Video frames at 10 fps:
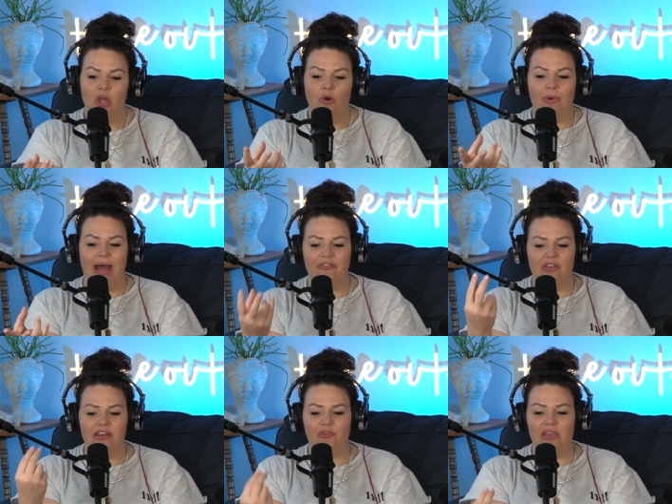rather
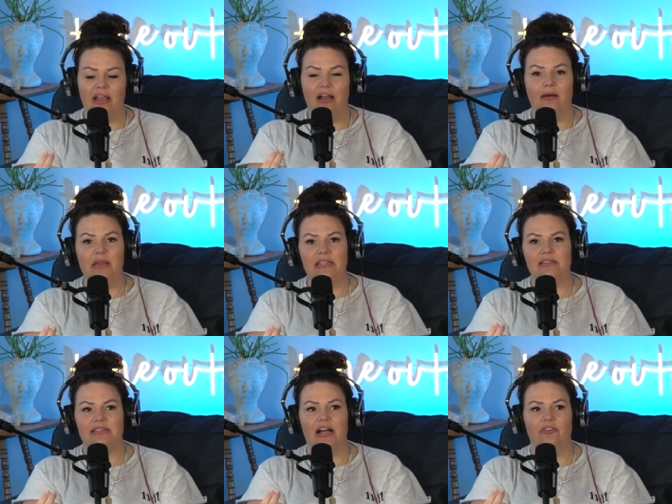than if we can come into
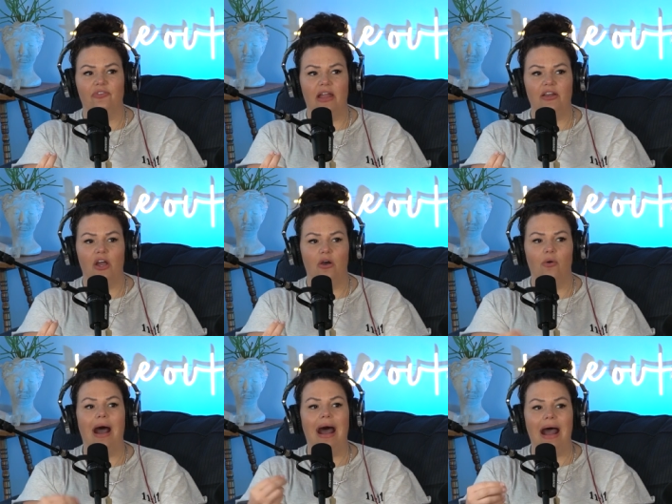self and
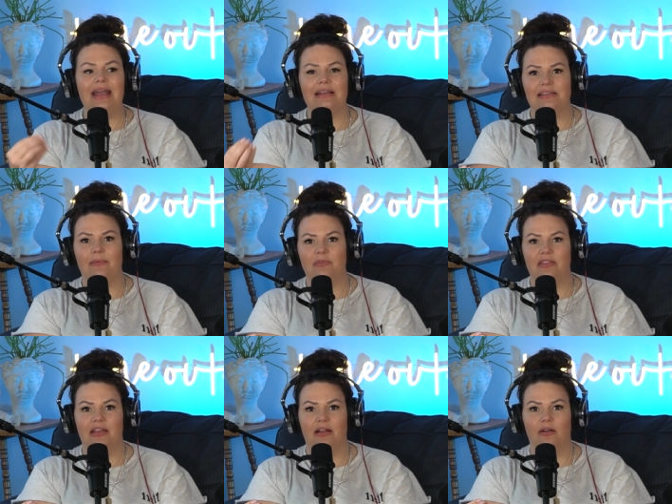go, I accept that
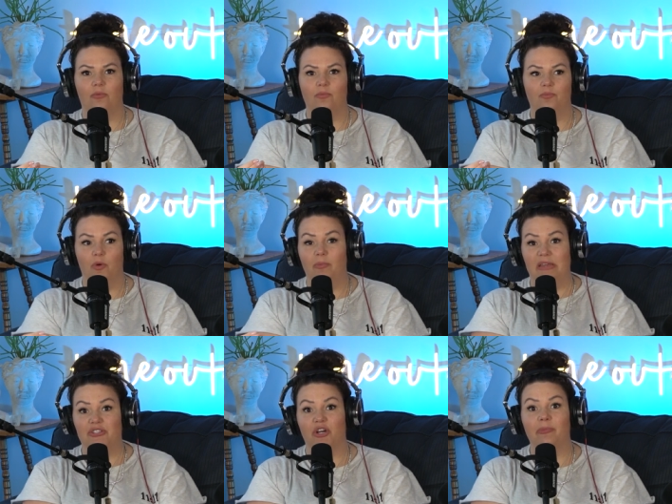there will
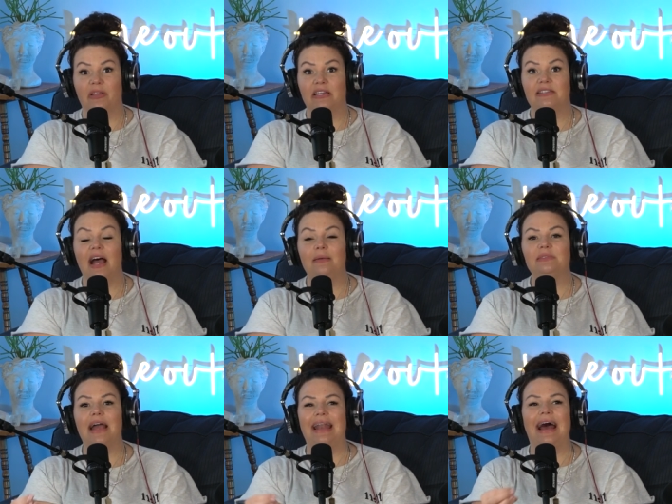be turbulent
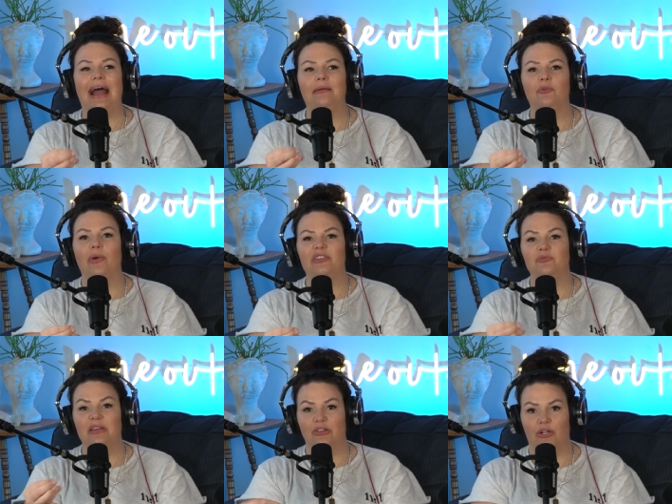times and I am going to
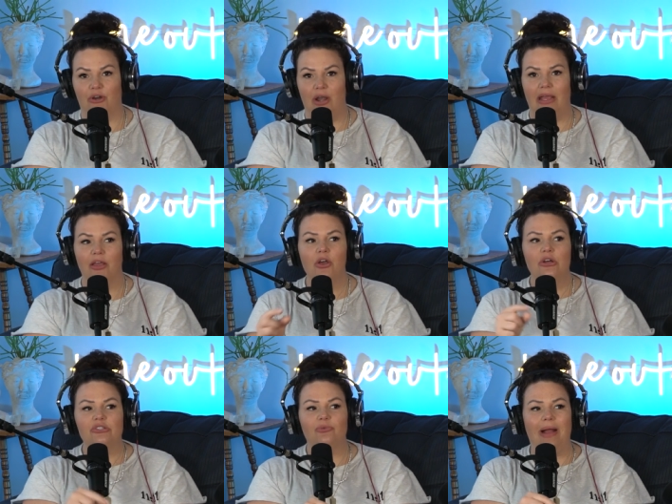be learning.
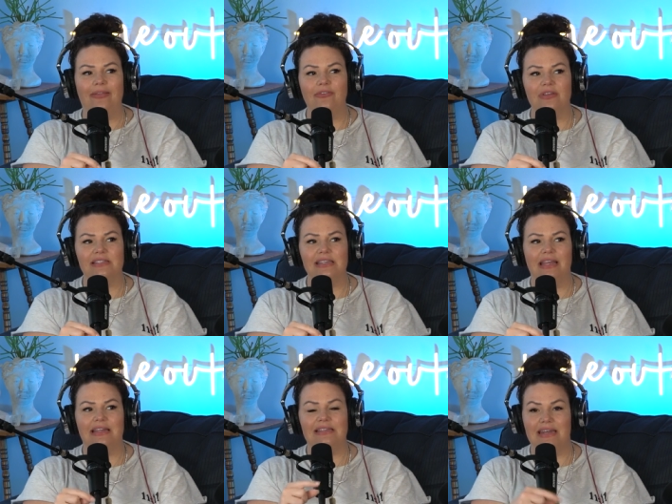So rather than seeing
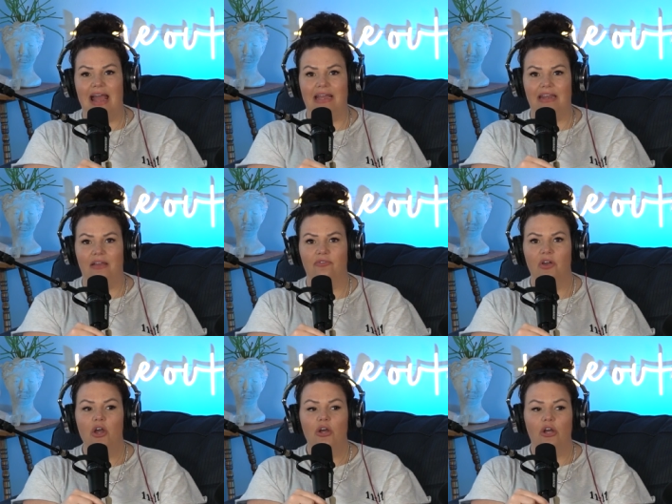it as a negative,
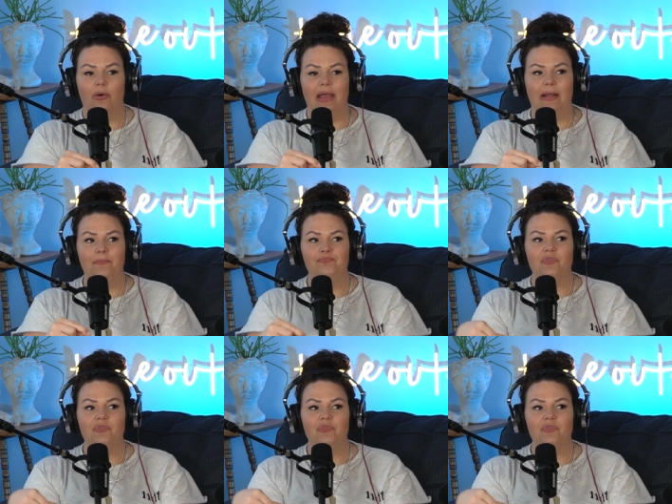going,